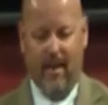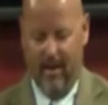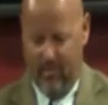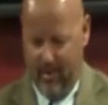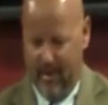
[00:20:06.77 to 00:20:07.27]

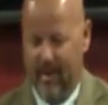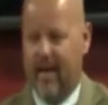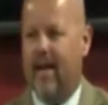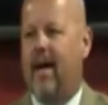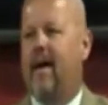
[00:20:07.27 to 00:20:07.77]
and we
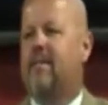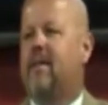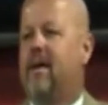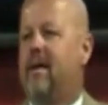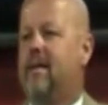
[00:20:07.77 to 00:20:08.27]
lay it out
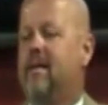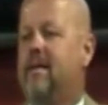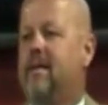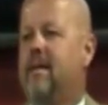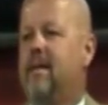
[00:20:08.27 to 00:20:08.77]
there
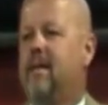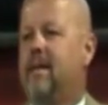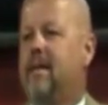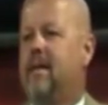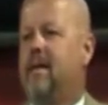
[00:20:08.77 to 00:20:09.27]

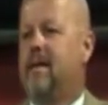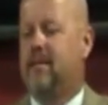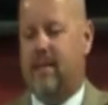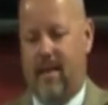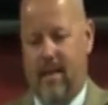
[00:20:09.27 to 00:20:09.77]
and
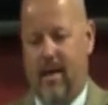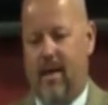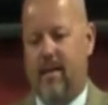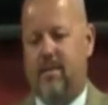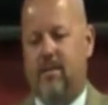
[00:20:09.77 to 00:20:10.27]
say,
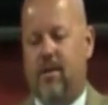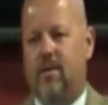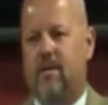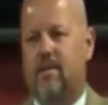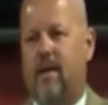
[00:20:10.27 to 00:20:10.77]
God, it's
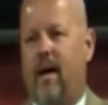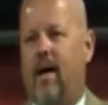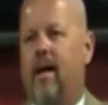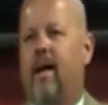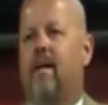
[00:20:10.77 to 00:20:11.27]
yours,
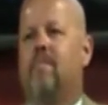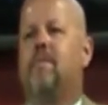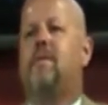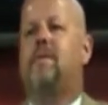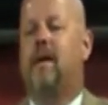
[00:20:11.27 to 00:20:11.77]
I am
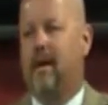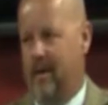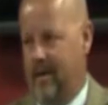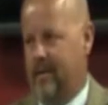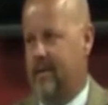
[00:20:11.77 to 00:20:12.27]

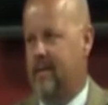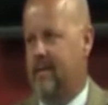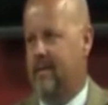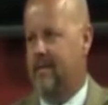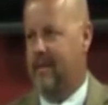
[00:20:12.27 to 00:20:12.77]
done,
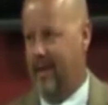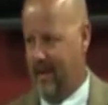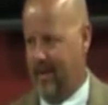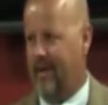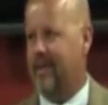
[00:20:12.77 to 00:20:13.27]

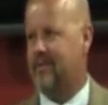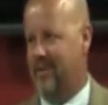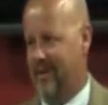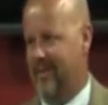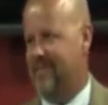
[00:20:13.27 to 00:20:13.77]
then guess
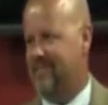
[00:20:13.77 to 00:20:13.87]
what?